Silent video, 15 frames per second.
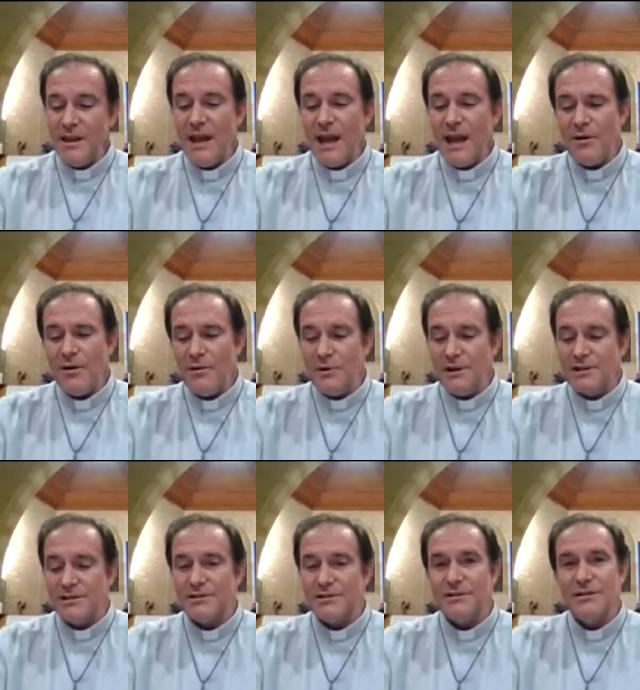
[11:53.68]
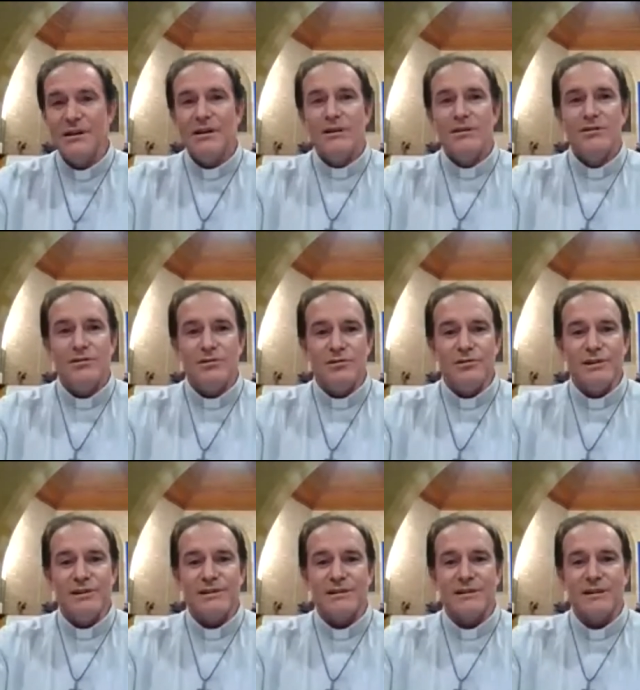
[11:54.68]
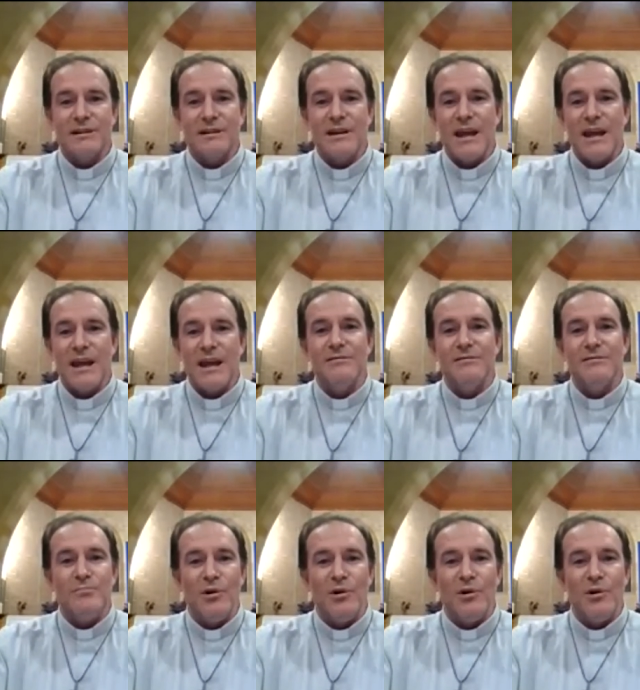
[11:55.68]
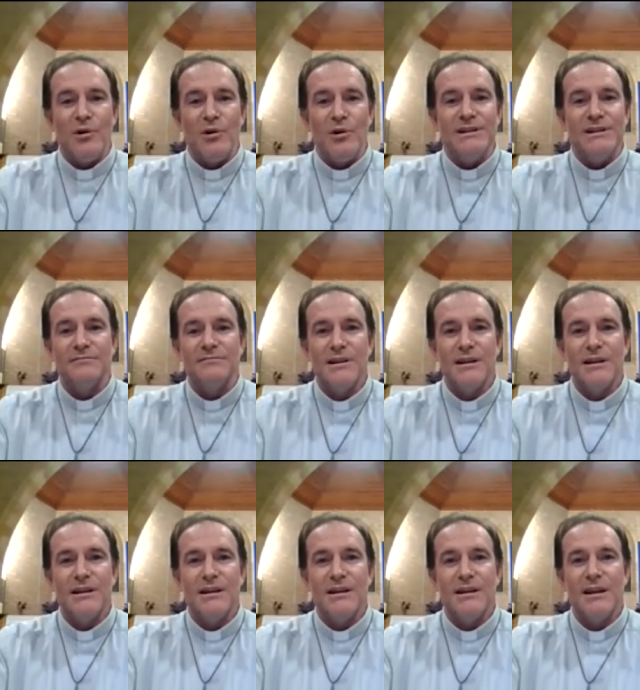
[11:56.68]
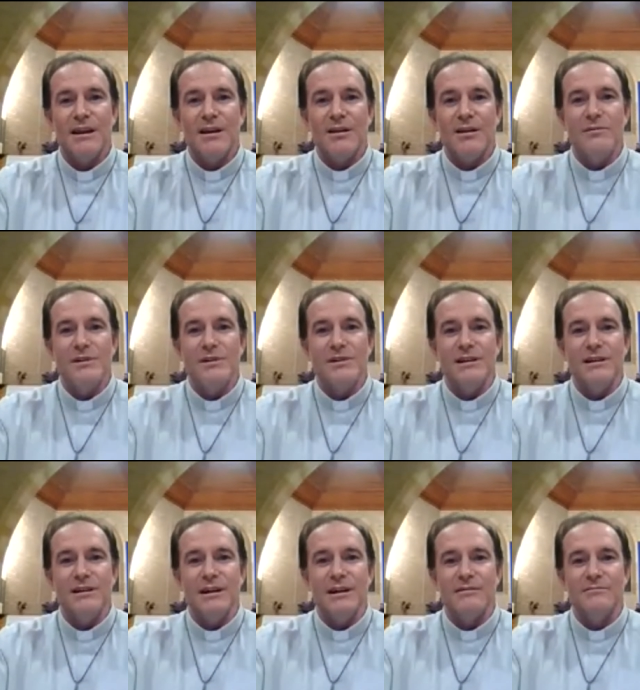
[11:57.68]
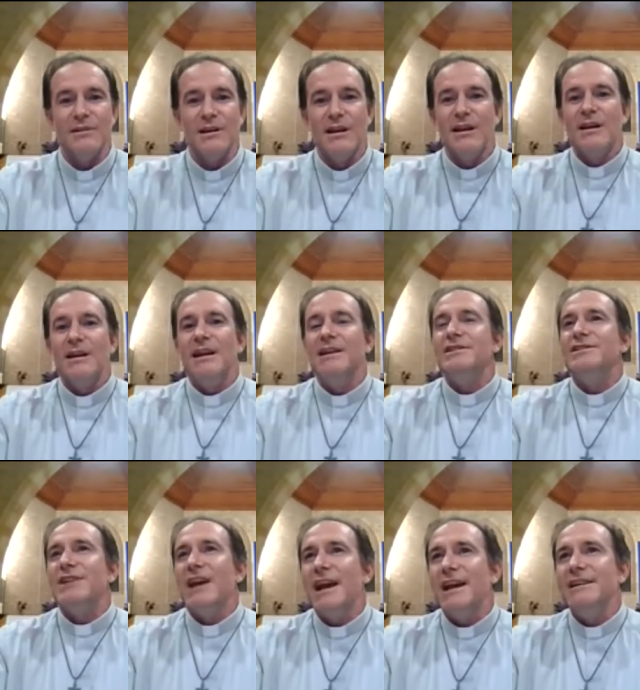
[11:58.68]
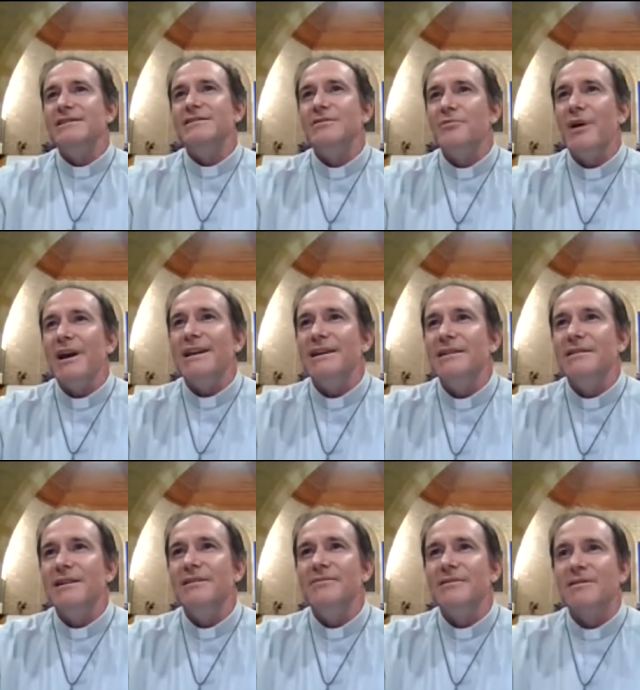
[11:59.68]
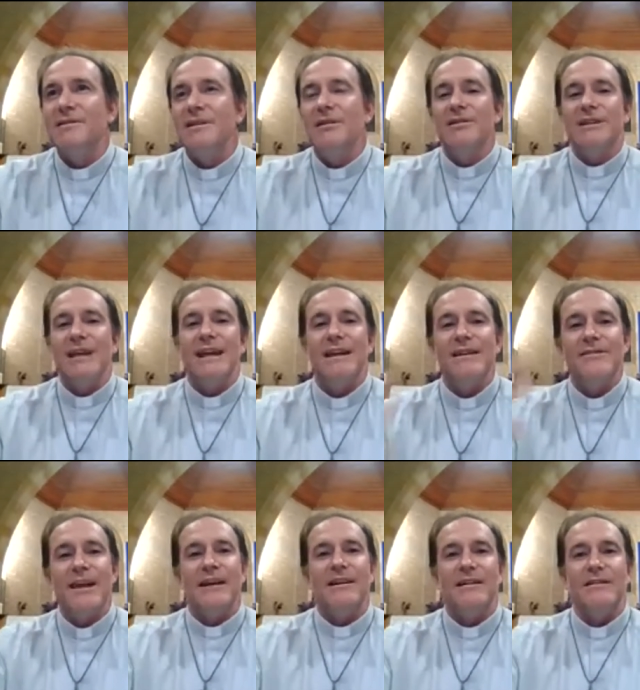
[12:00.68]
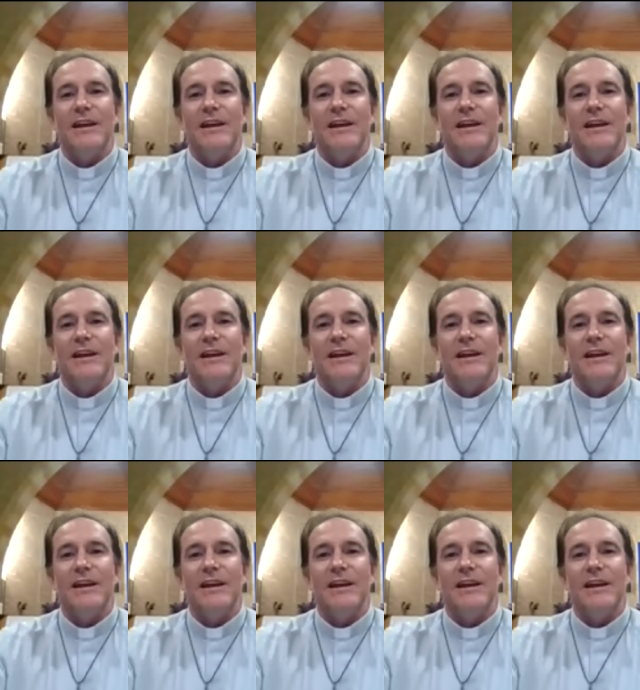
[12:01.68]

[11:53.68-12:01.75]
How I wish Judas had responded differently. How I wish he had um, he'd changed the way he'd lived or taken that,